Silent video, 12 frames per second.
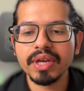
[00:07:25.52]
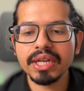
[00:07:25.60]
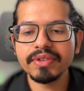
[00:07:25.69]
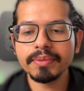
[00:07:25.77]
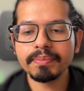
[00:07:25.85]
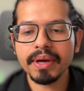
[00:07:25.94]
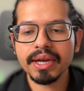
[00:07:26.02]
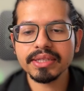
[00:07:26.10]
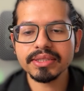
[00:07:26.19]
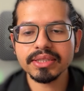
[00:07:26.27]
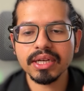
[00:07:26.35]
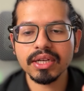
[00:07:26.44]
where we
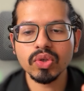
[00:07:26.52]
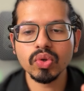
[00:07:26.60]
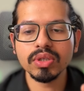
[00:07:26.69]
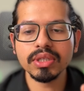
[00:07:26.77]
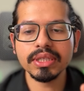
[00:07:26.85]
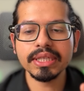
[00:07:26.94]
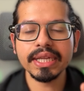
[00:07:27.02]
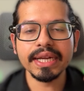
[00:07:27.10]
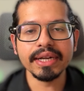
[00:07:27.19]
pass our Google